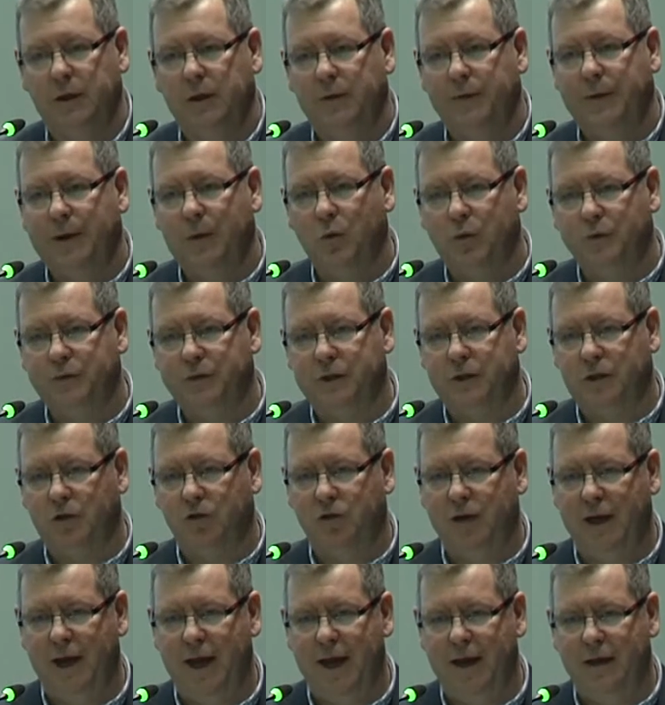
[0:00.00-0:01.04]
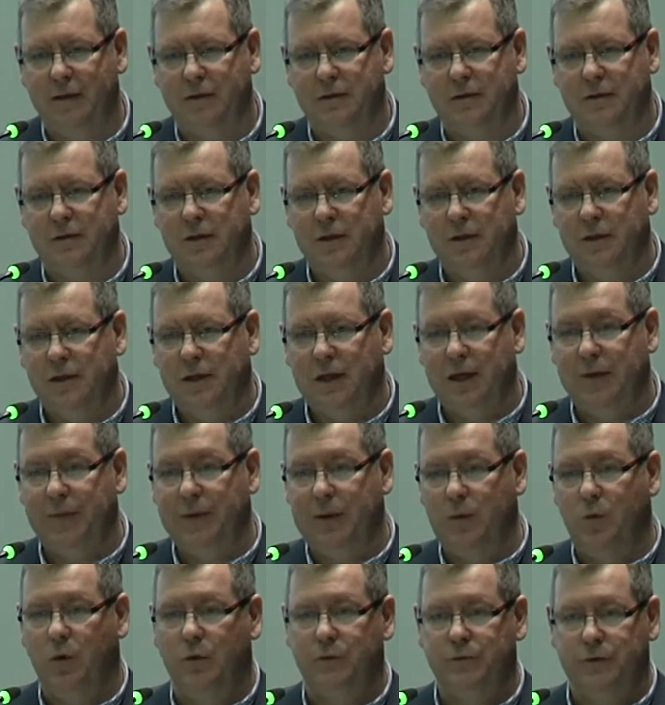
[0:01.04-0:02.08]
They want to create and they
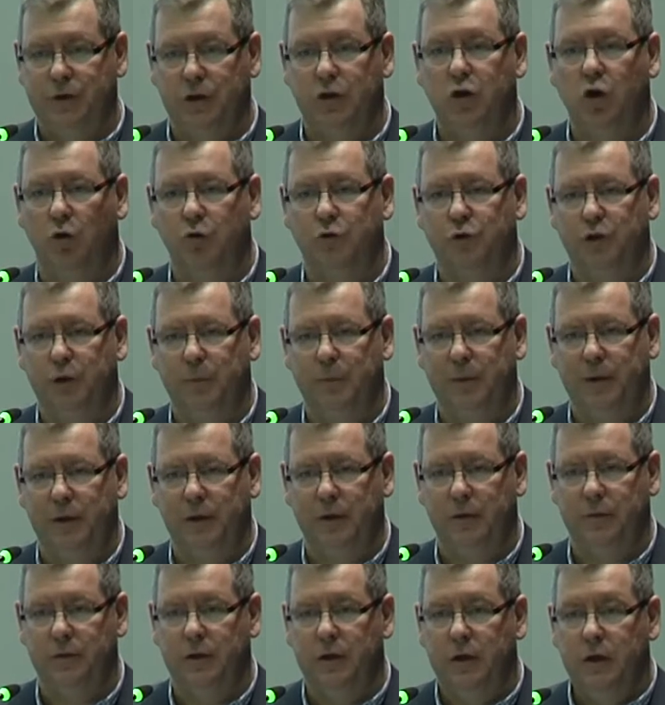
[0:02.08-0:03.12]
want to contribute.